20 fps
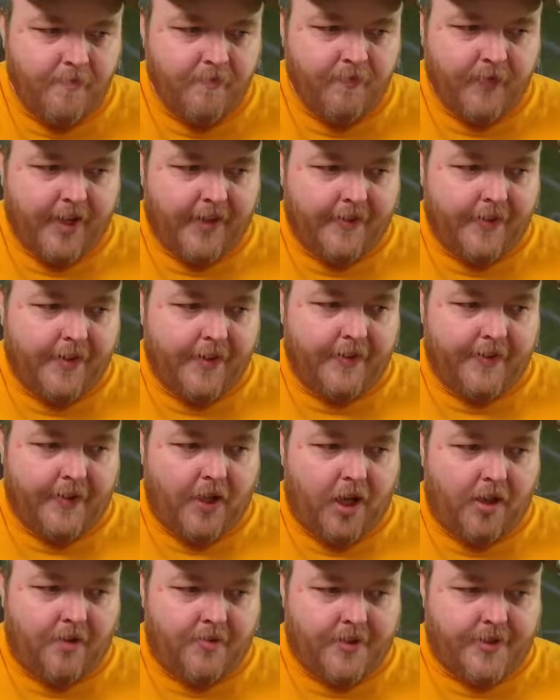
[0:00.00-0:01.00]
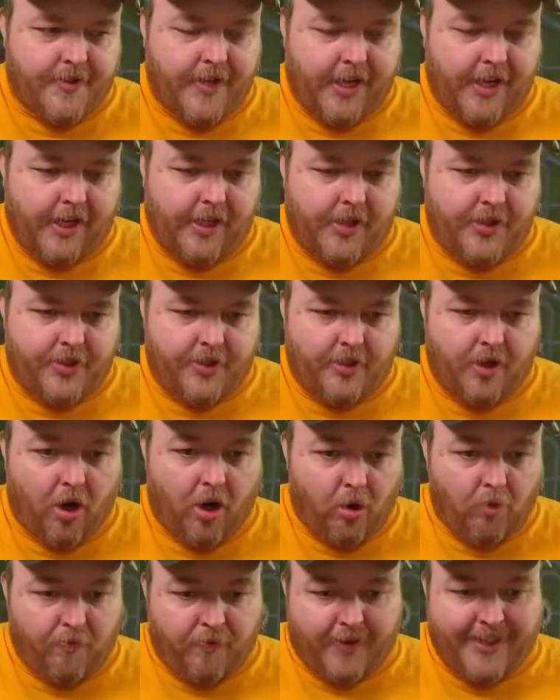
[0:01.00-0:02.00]
And then this other stage,
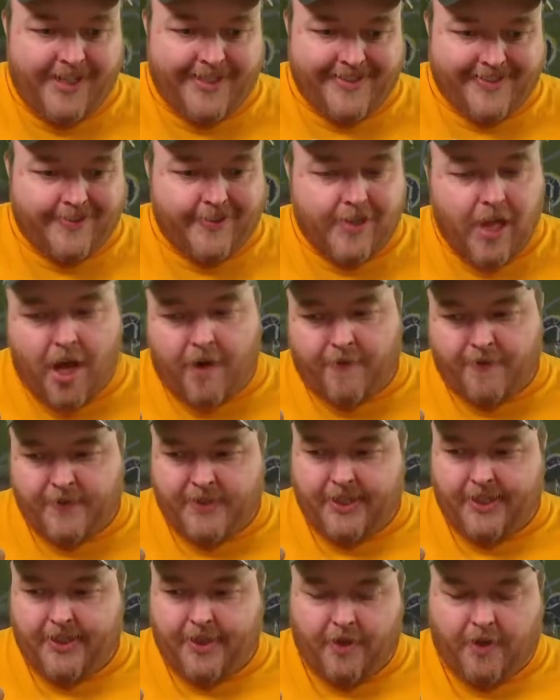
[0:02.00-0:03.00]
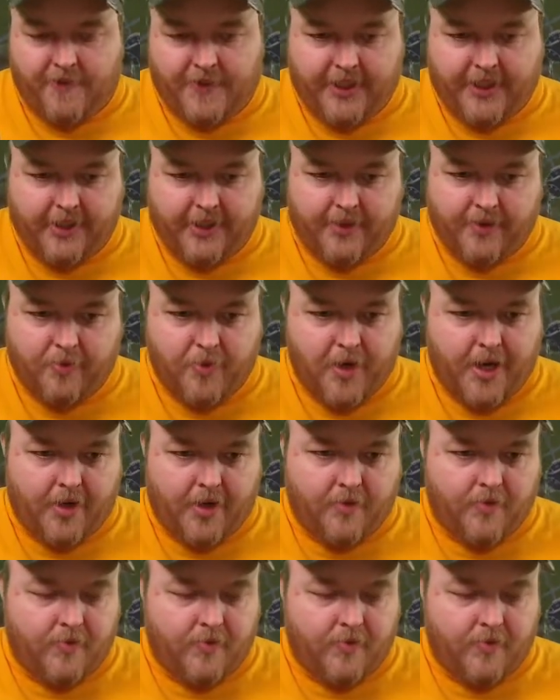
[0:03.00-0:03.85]
hopefully it's lofty enough to get it around.